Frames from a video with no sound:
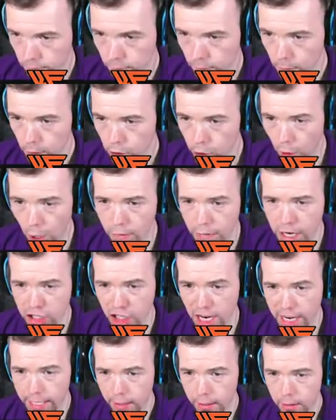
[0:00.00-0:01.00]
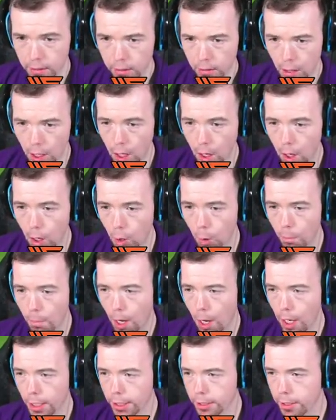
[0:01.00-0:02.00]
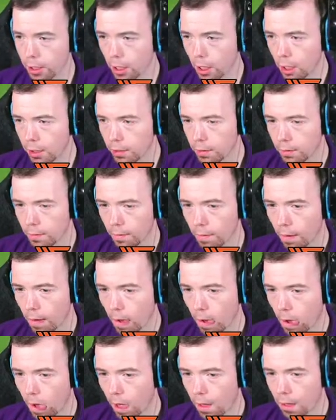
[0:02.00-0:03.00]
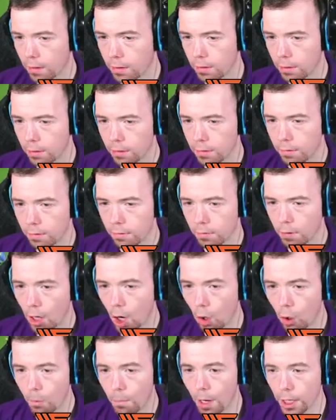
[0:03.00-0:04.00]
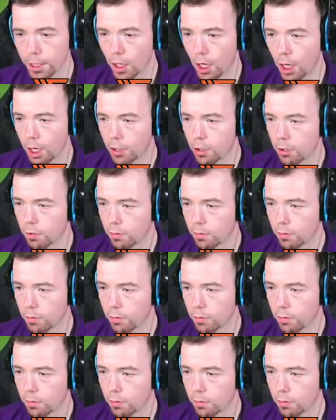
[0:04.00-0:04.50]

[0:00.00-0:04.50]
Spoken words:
Go on, Reggie. Oh, my God. Oh, my God.